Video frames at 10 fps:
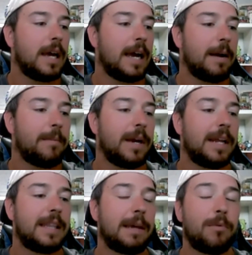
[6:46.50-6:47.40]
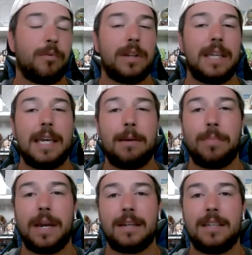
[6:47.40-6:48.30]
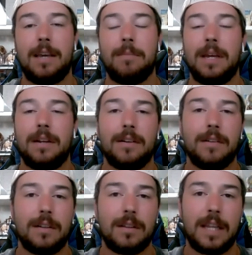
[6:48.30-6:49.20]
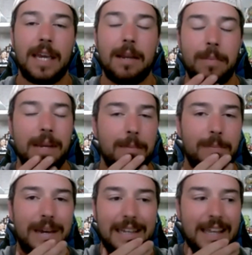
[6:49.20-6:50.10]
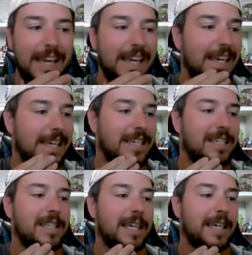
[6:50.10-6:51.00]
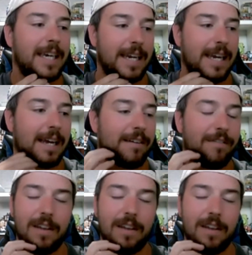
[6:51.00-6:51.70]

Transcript: That will really impact him. And Laird being back there is the kicker.